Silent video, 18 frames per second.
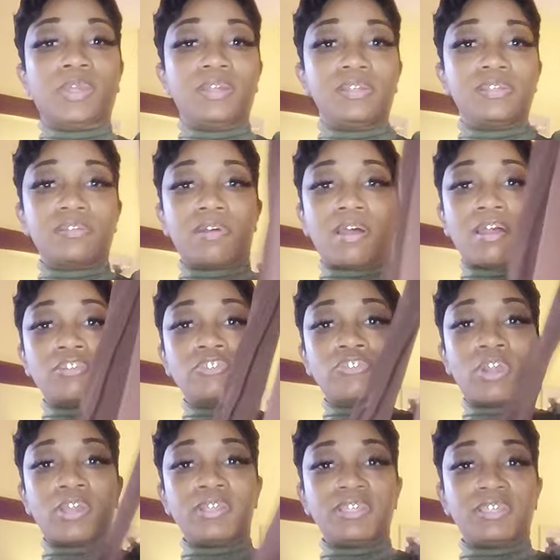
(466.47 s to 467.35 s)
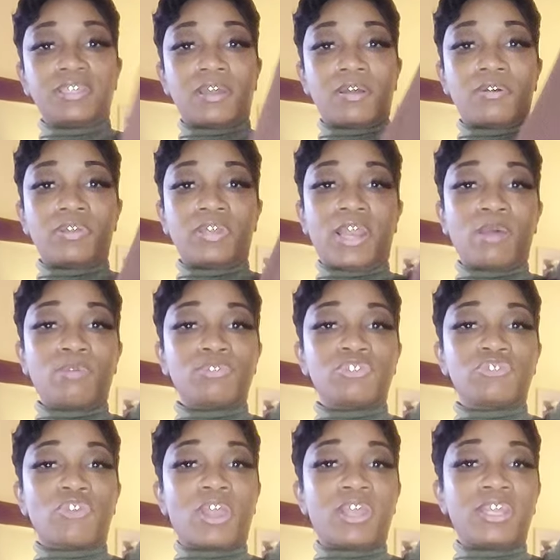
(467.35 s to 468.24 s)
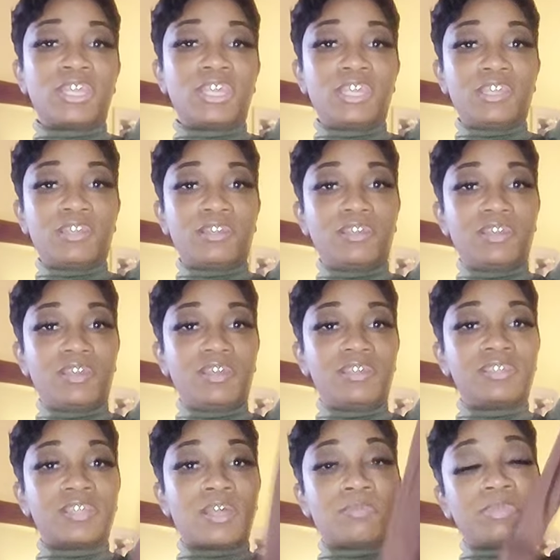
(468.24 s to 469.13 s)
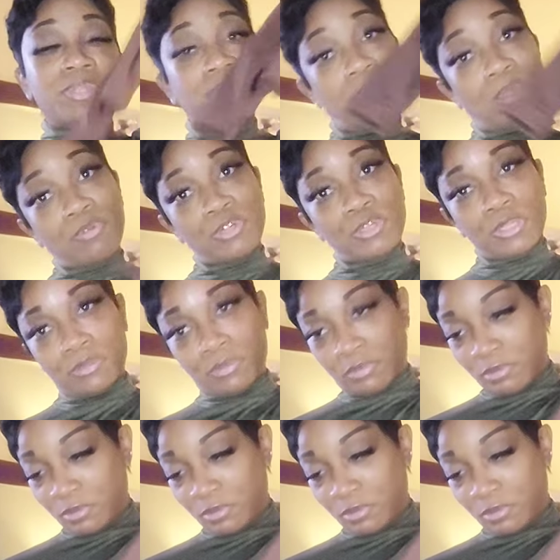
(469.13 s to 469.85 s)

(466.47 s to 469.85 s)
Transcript: And so I'll try this on. And I was trying to get something that was